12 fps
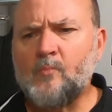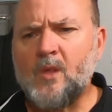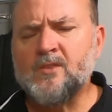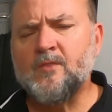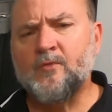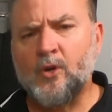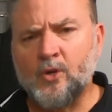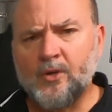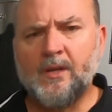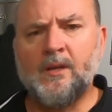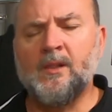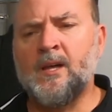So if I've got to
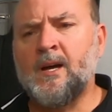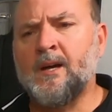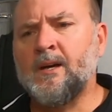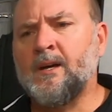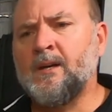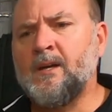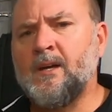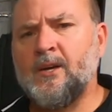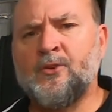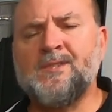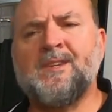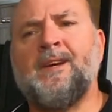get a lager,
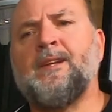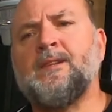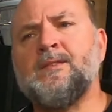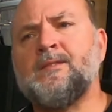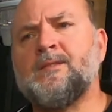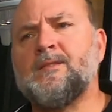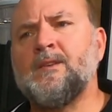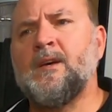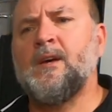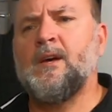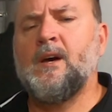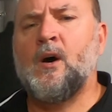nice Helles,
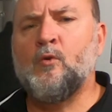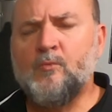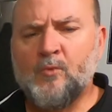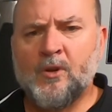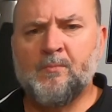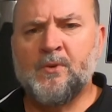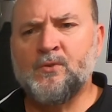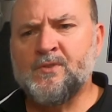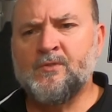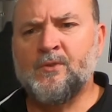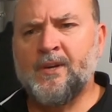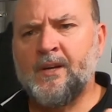I wouldn't mind a
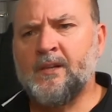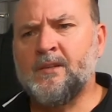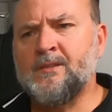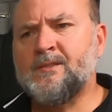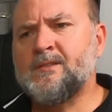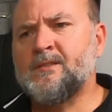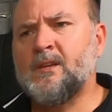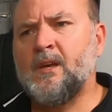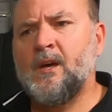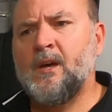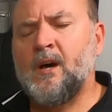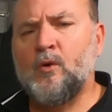Pilsner and a Helles.
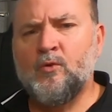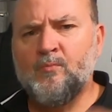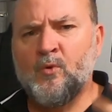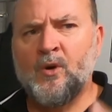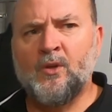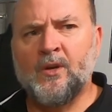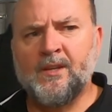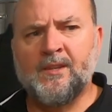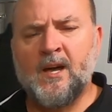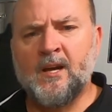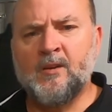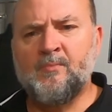I wouldn't mind like a
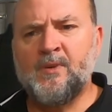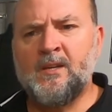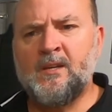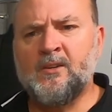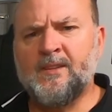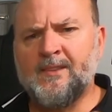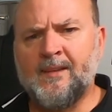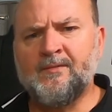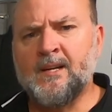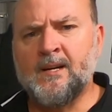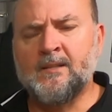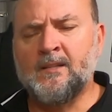darker beer, and I'd love
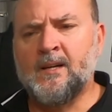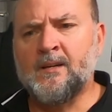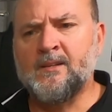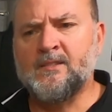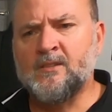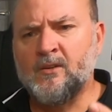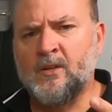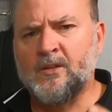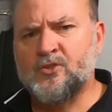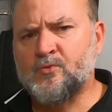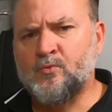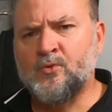dark lager, so like a
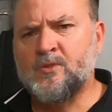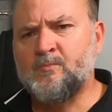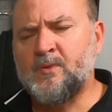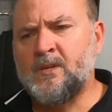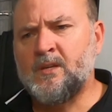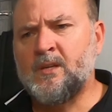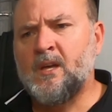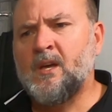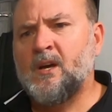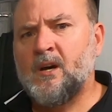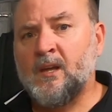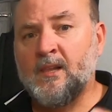Schwartz beer.
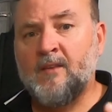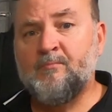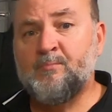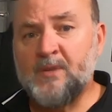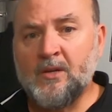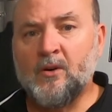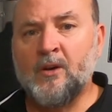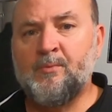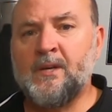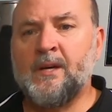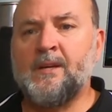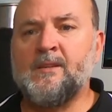I love big
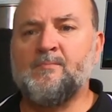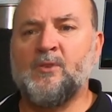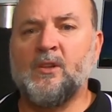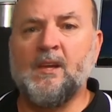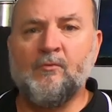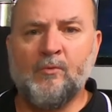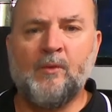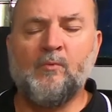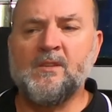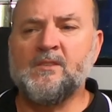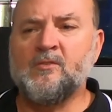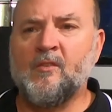IPAs, but I love red
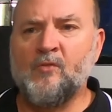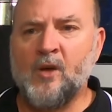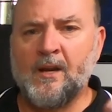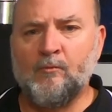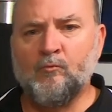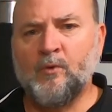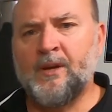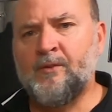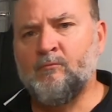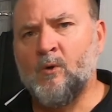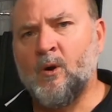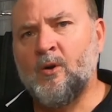ones, so if like a red
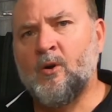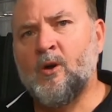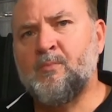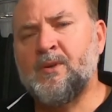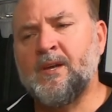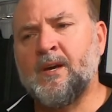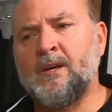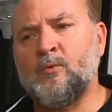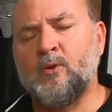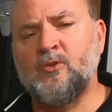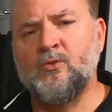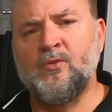rye IPA, I
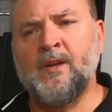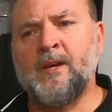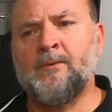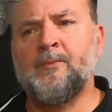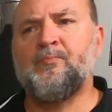want to do that.